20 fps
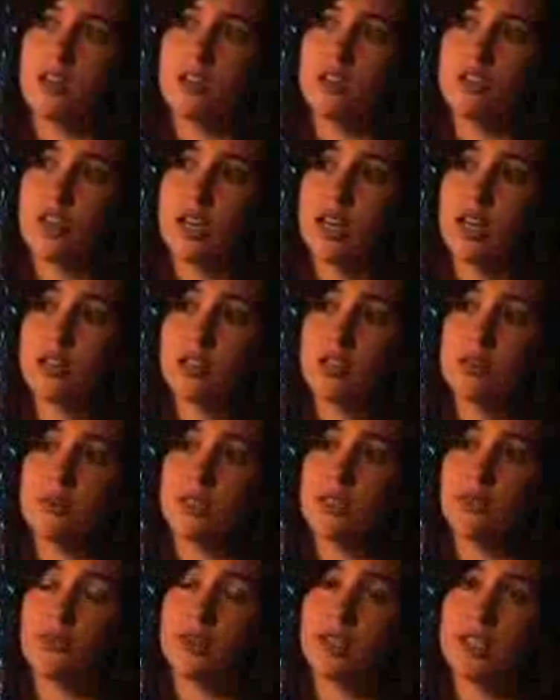try out some
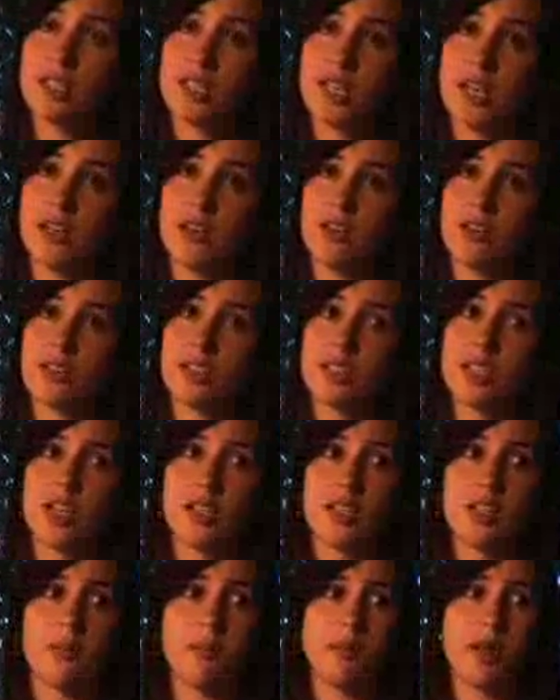different styles,
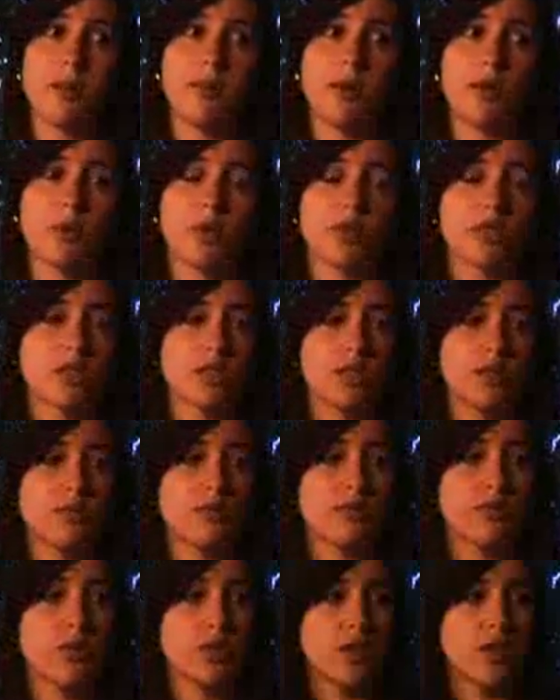and then maybe once
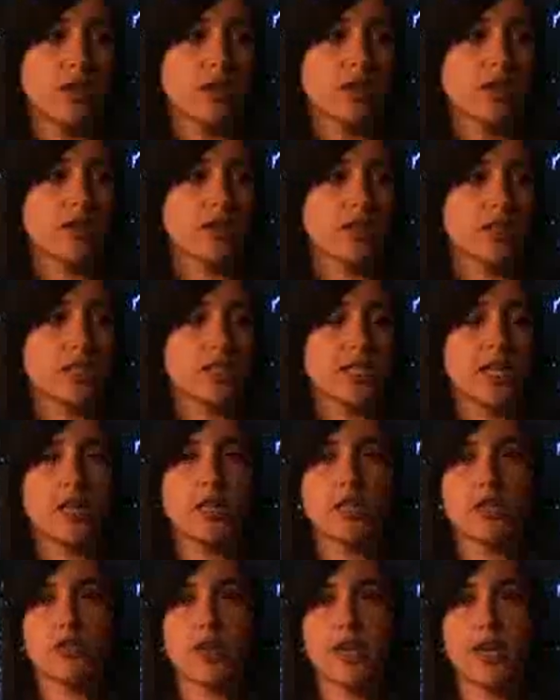I've got the
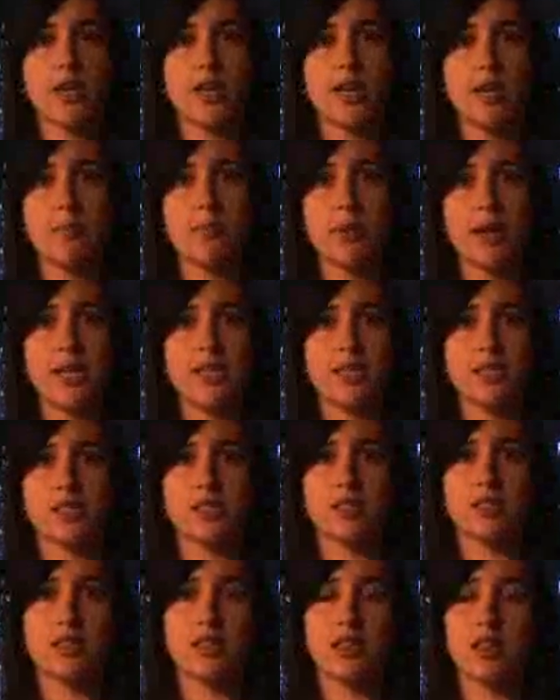styles right in
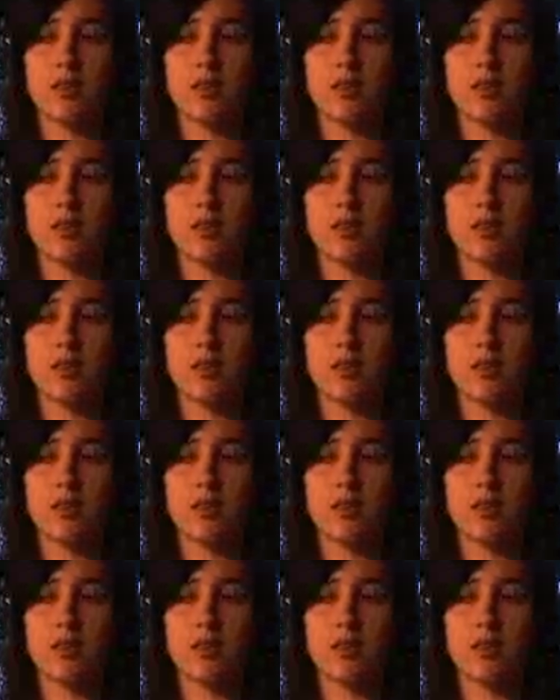paint,